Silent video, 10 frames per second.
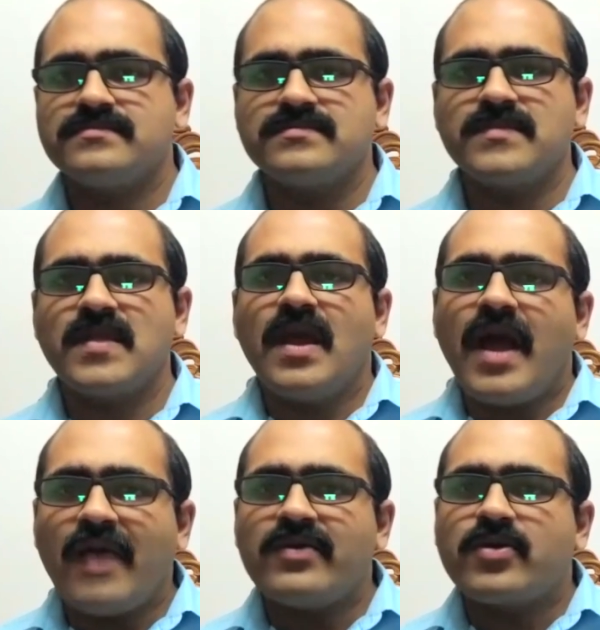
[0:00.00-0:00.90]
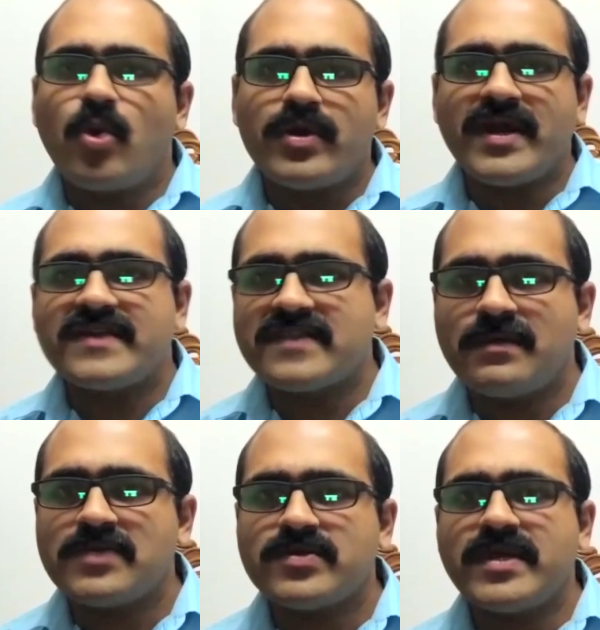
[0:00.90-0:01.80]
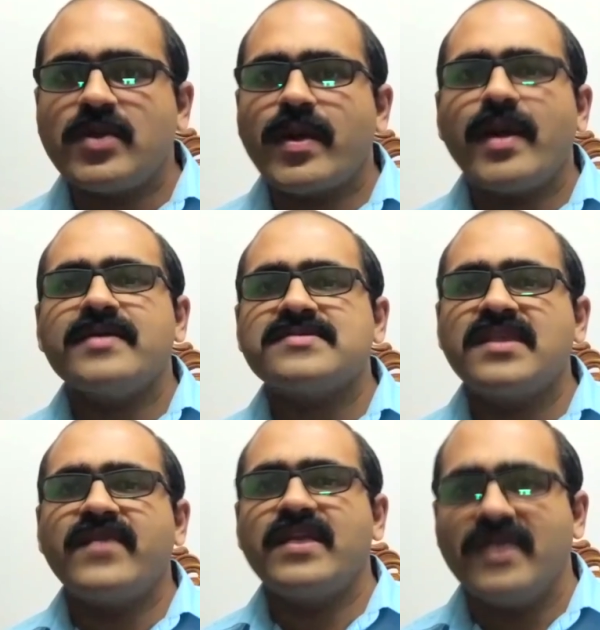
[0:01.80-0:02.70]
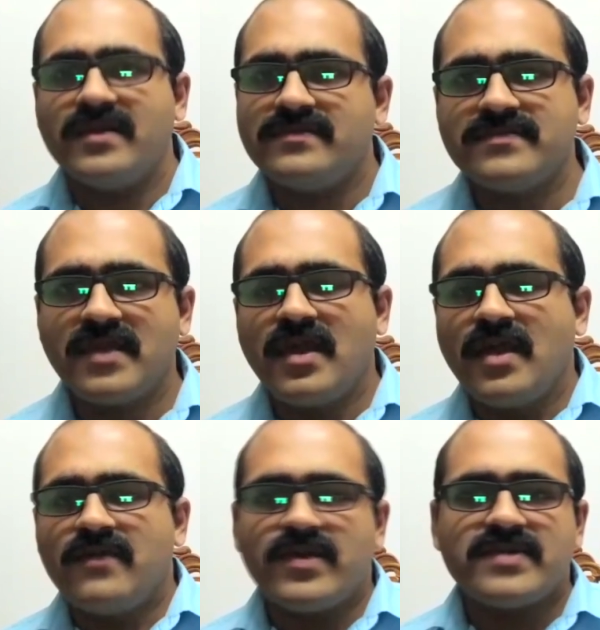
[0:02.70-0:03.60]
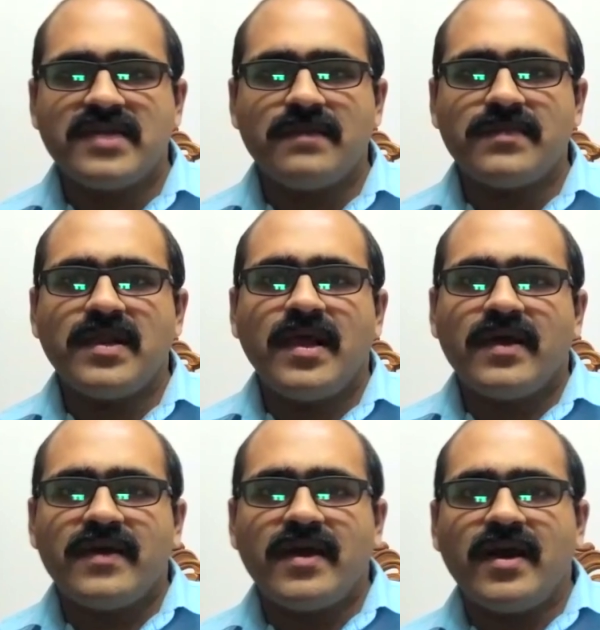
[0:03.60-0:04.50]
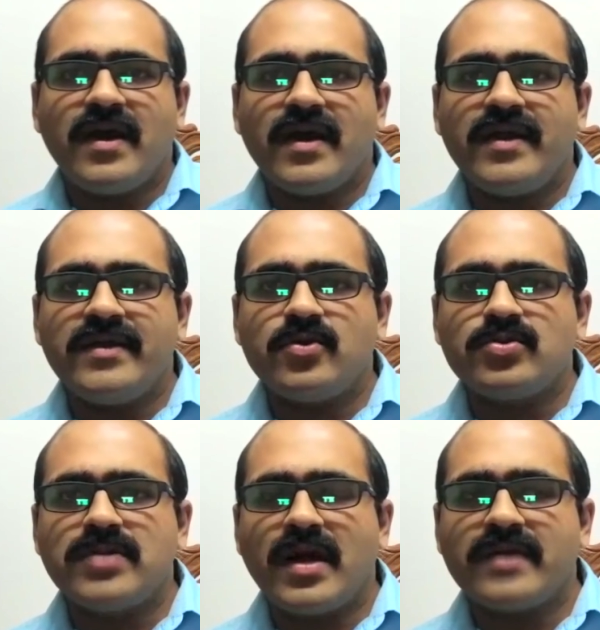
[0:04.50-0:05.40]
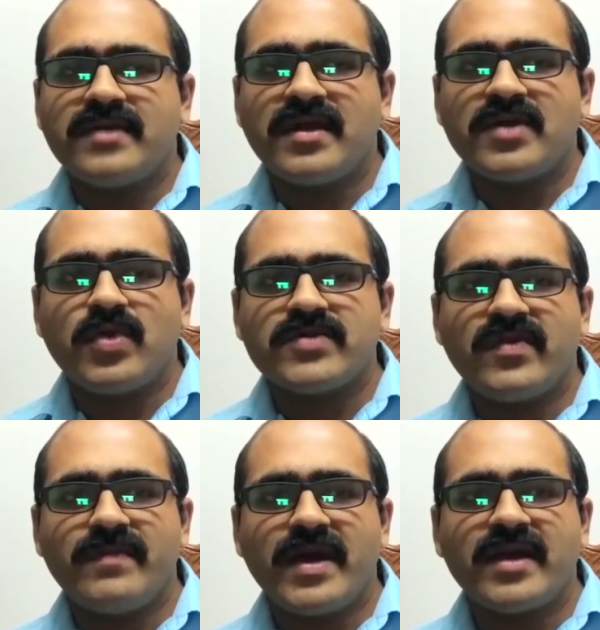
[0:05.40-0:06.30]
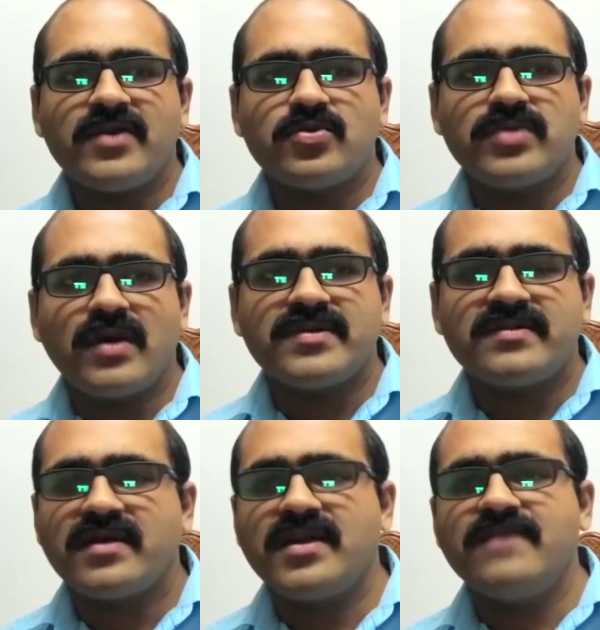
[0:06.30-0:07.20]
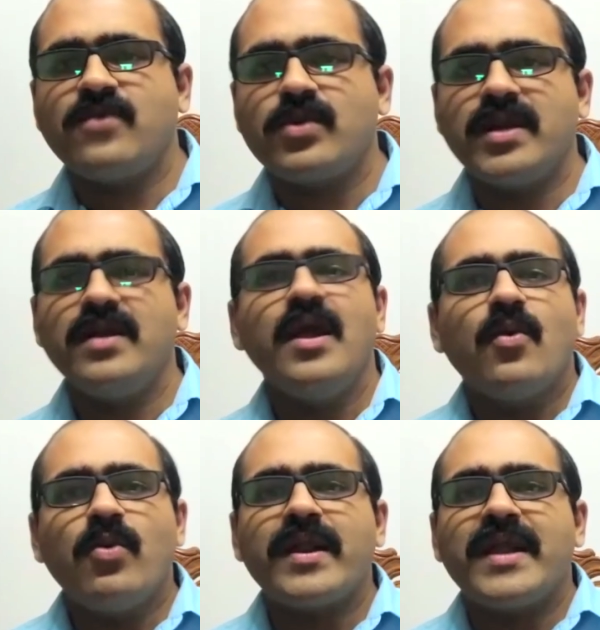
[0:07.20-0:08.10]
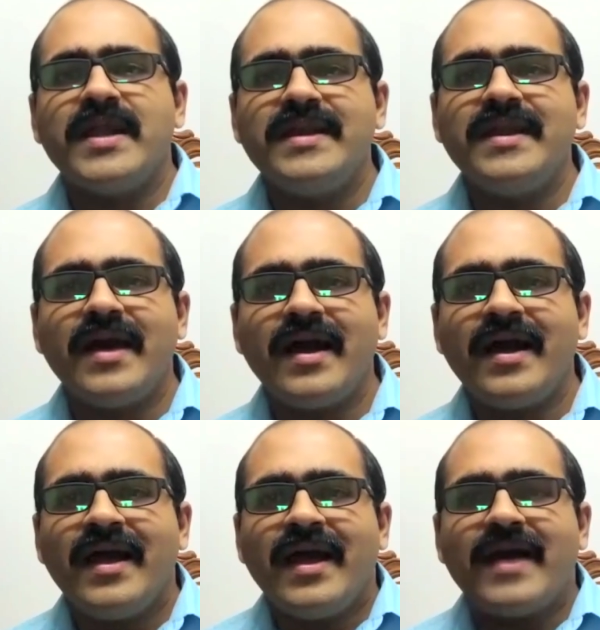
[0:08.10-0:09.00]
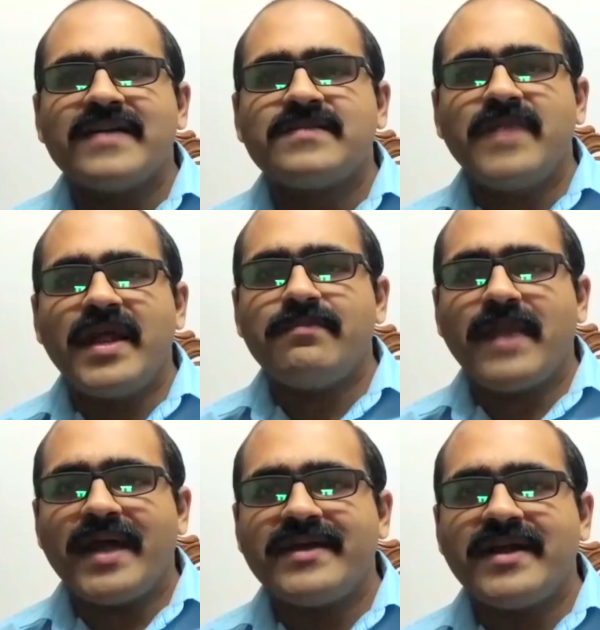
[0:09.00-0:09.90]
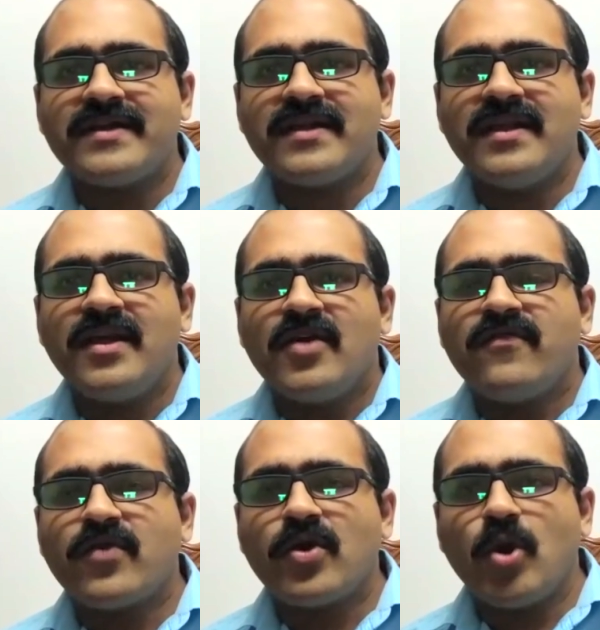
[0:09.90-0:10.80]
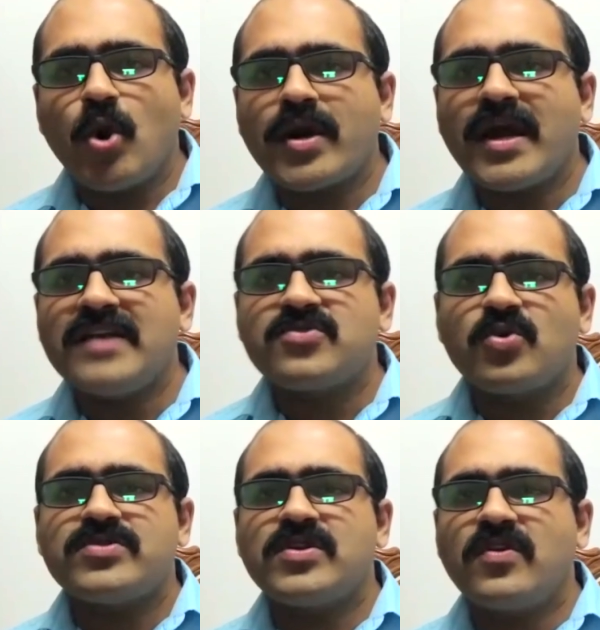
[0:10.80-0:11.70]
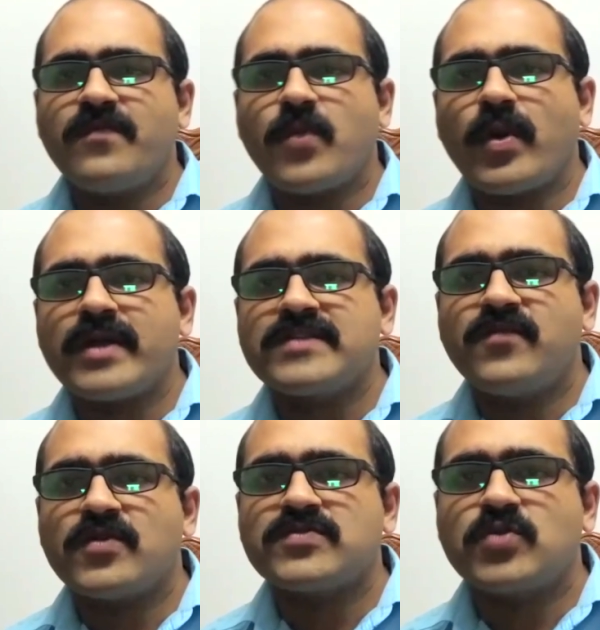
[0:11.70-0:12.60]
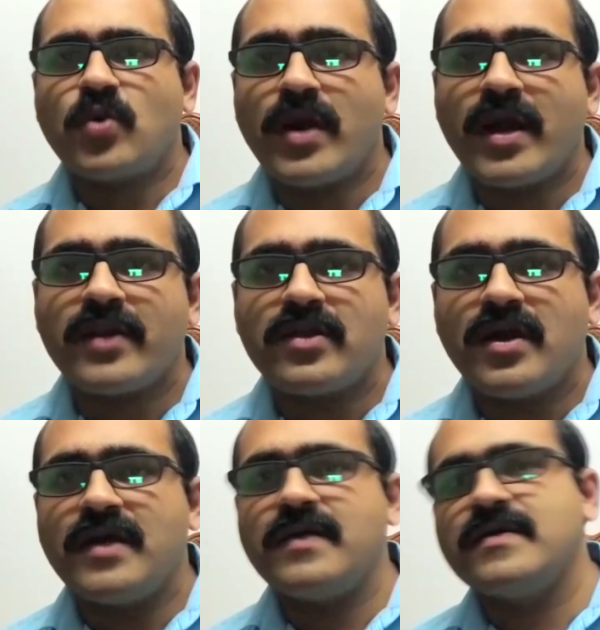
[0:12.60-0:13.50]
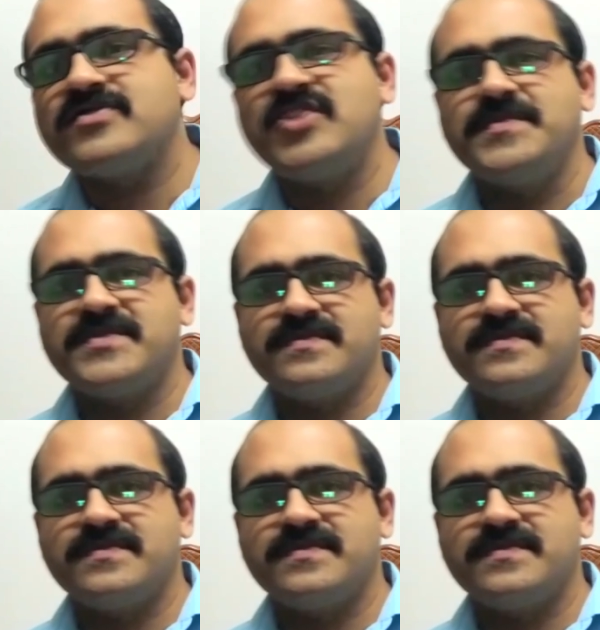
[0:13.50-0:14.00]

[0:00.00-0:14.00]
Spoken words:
I will quote an example so that you can understand very well. For example, I think it was way back in 2013-14, where India has made mandatory for local sourcing of products for solar chips,